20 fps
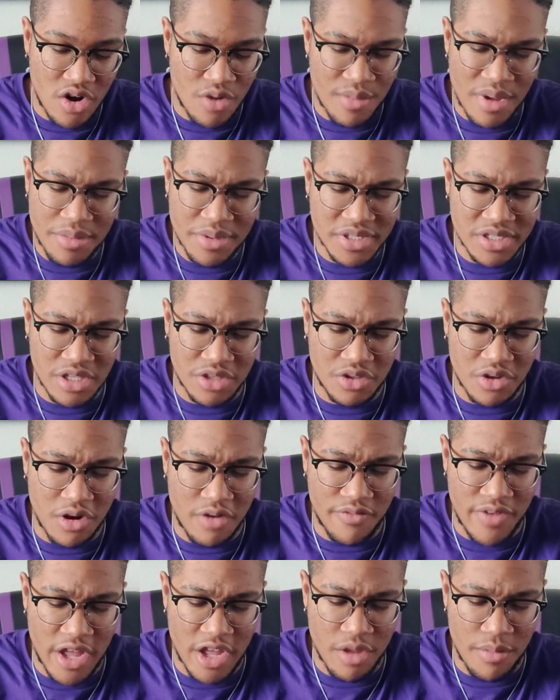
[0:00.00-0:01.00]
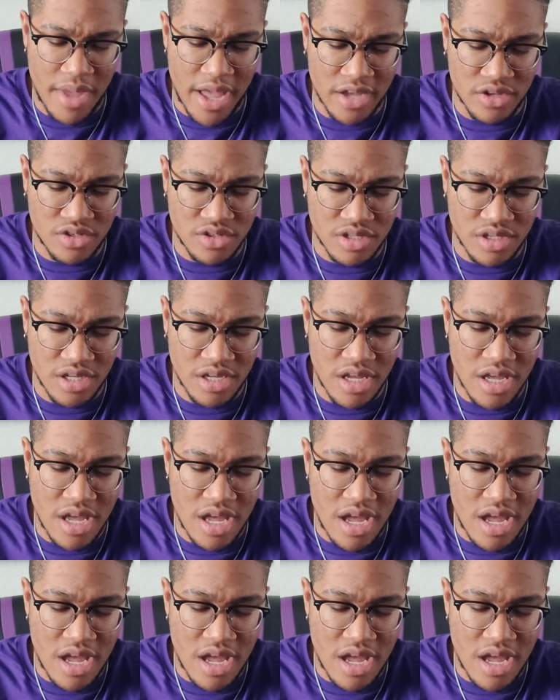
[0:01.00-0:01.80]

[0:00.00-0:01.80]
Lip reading: Or maybe it's the third volume, actually.